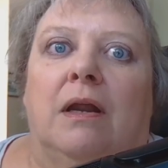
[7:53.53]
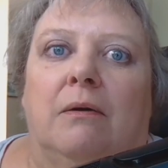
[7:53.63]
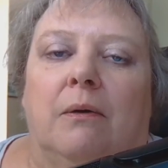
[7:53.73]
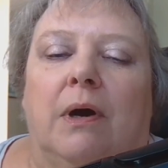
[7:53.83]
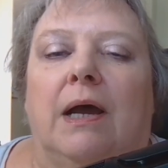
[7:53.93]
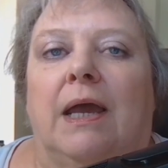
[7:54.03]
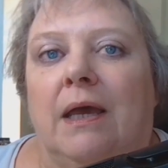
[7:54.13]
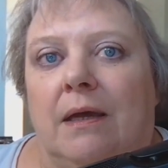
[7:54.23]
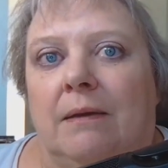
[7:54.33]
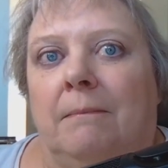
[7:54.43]
Now,
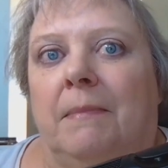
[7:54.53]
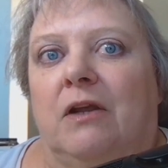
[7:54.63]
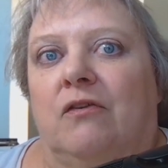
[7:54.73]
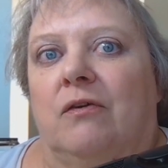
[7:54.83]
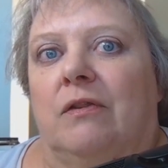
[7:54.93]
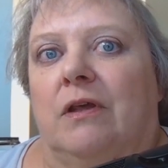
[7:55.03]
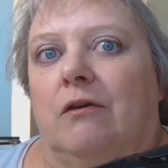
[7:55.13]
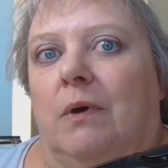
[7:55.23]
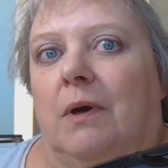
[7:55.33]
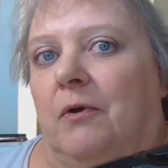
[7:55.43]
again, make sure that
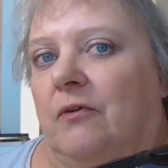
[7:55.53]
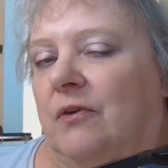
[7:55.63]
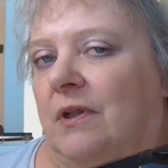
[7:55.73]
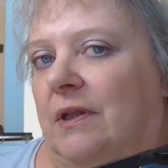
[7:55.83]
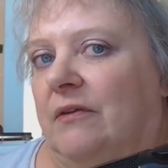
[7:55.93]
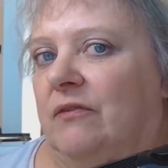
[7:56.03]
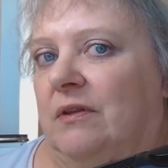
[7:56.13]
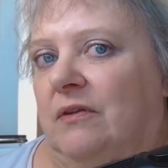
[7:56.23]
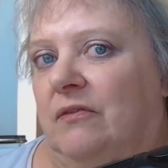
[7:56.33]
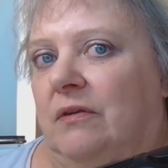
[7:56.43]
you are
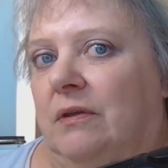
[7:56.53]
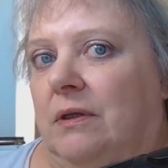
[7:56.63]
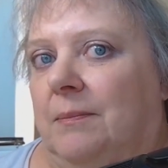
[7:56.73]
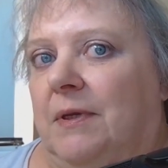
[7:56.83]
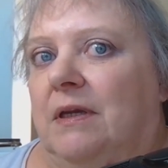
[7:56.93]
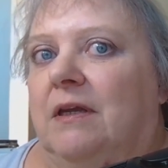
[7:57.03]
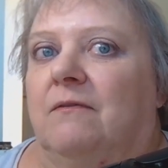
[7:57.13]
personalizing this a little bit.